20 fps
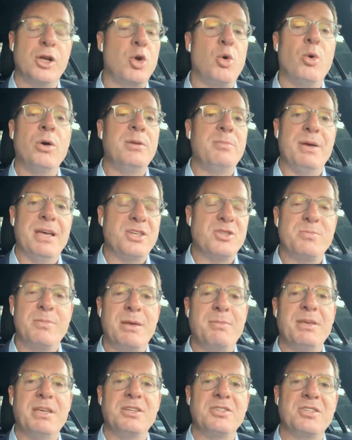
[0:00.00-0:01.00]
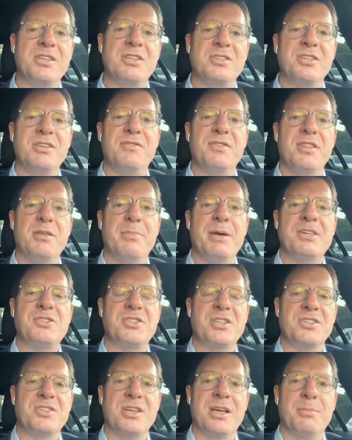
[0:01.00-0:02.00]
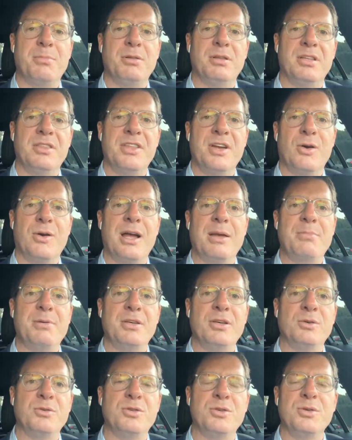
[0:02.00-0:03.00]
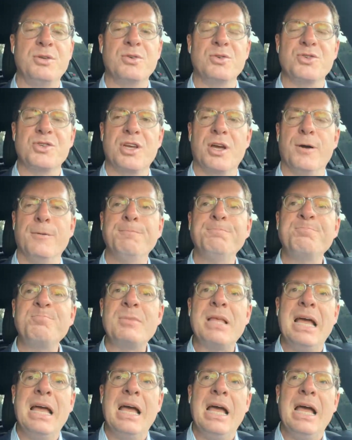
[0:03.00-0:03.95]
Coinbase maybe is even the best example in their IPO 2 years ago.